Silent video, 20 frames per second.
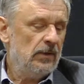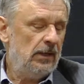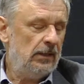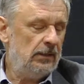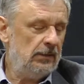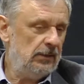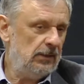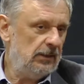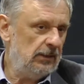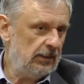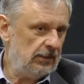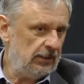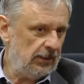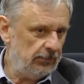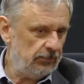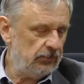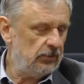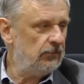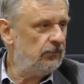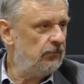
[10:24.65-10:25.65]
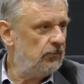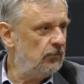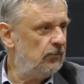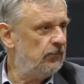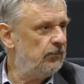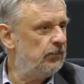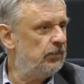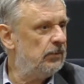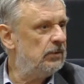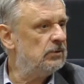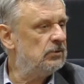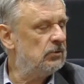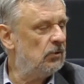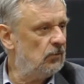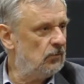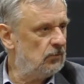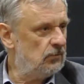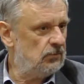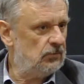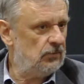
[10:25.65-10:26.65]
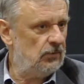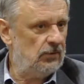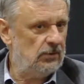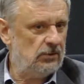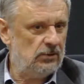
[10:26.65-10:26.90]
And then adaptive loop is also a